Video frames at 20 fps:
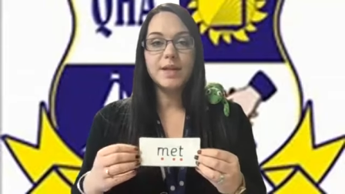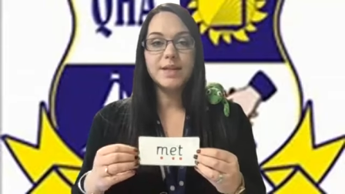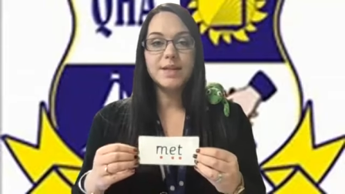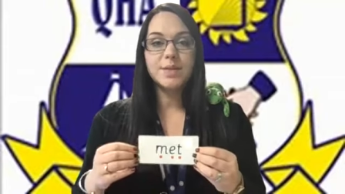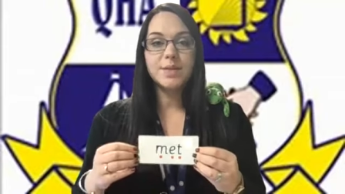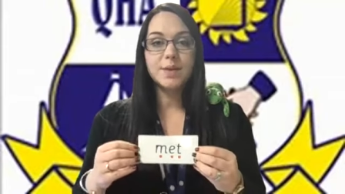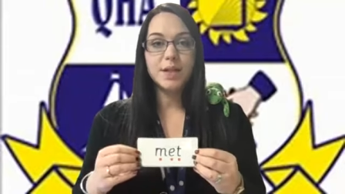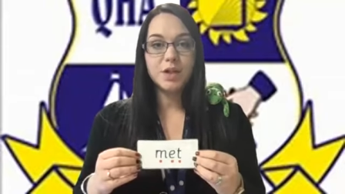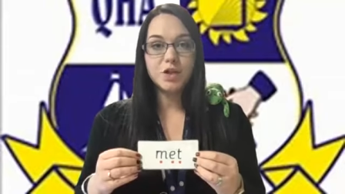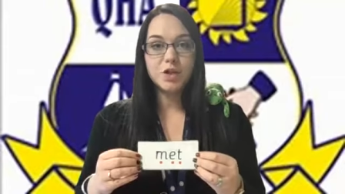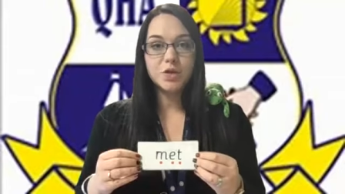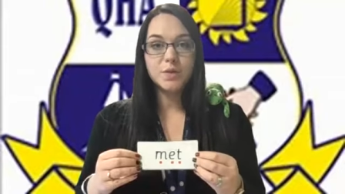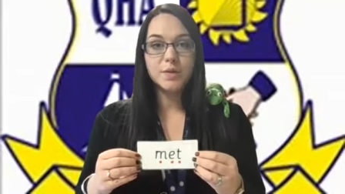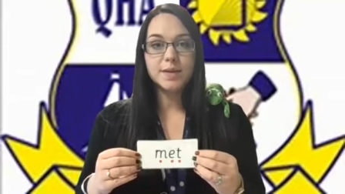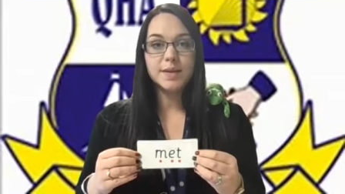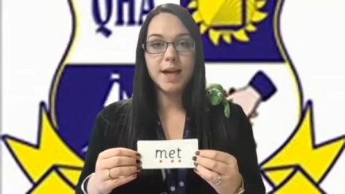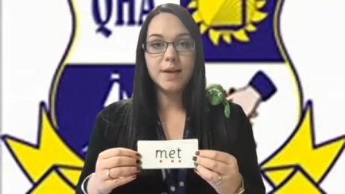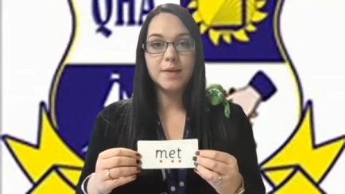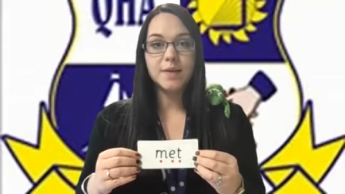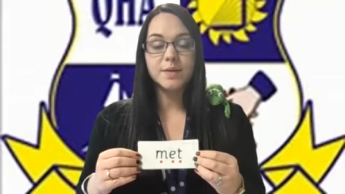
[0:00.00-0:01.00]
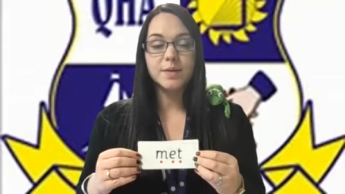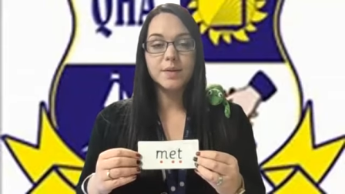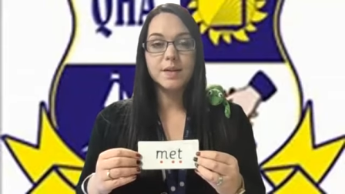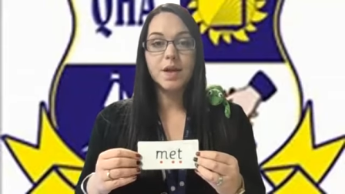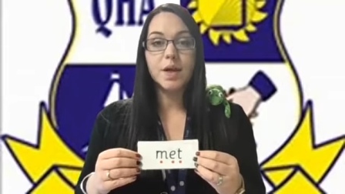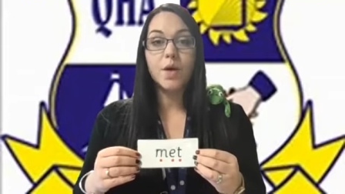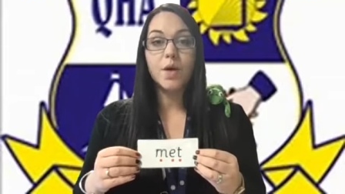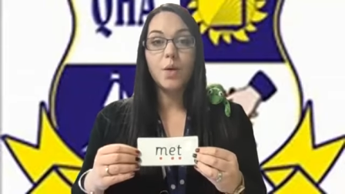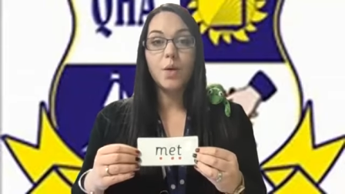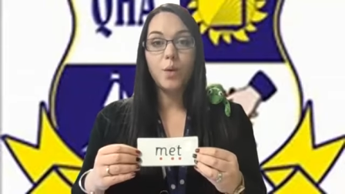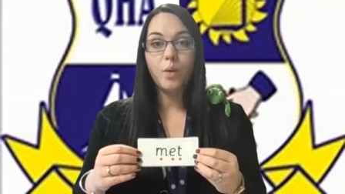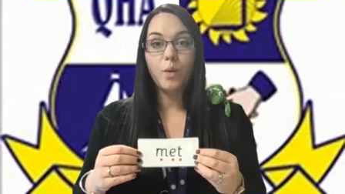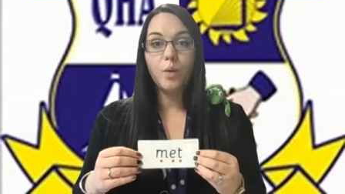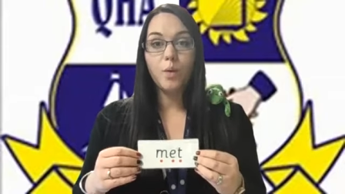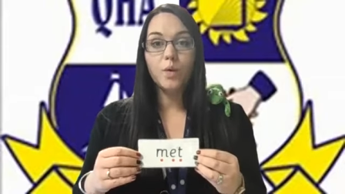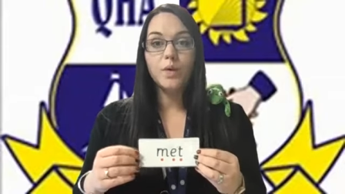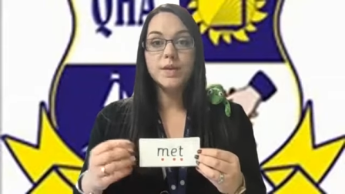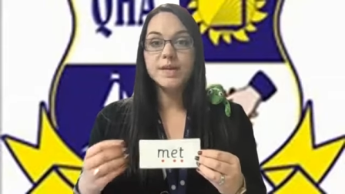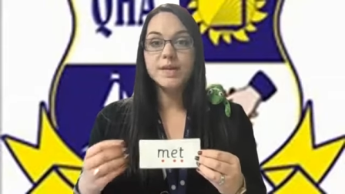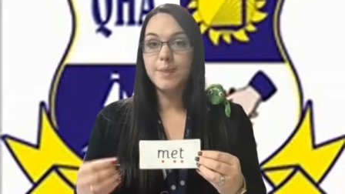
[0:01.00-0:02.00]
into initial sounds
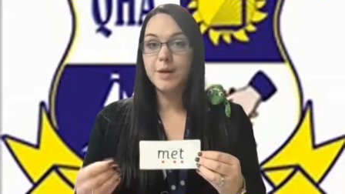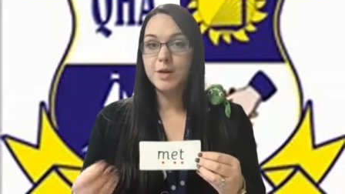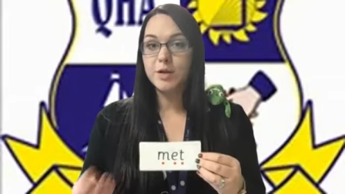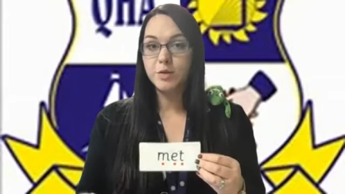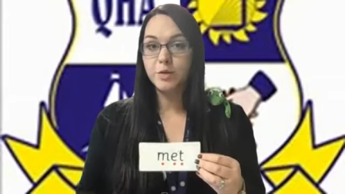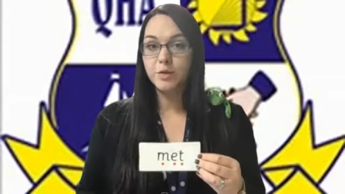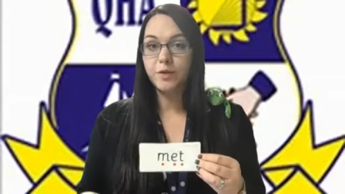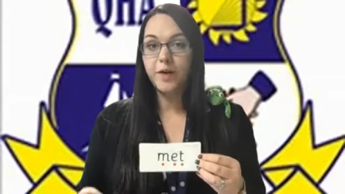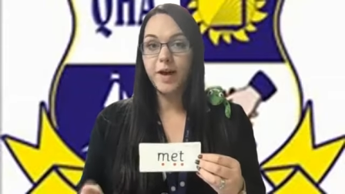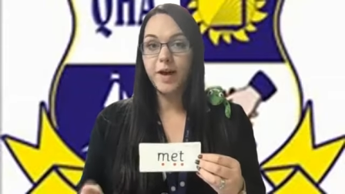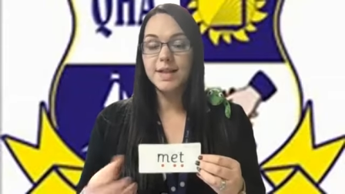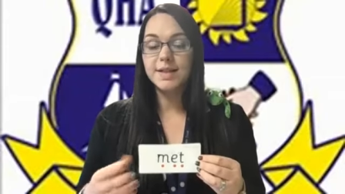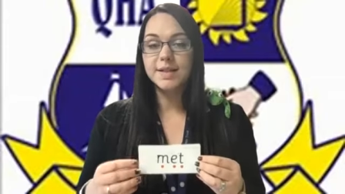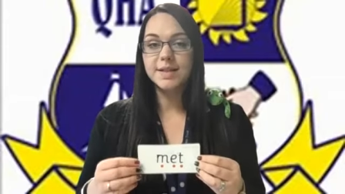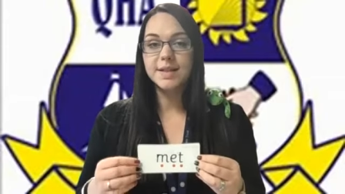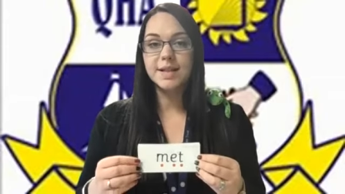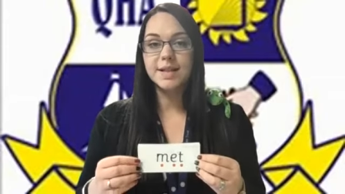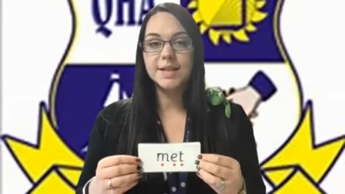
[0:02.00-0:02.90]
or special friends,